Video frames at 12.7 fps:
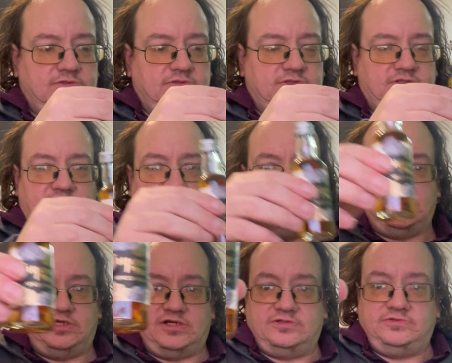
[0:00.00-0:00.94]
So there you
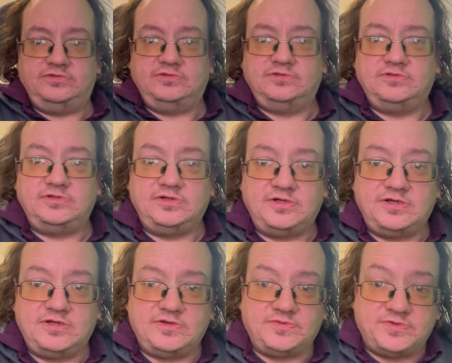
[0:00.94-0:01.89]
go.
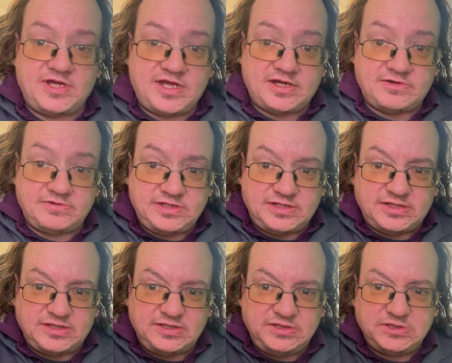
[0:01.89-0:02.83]
There
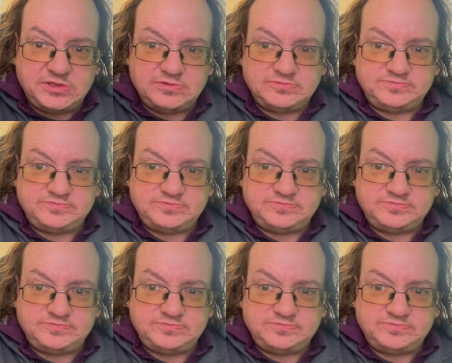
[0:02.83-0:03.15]
is...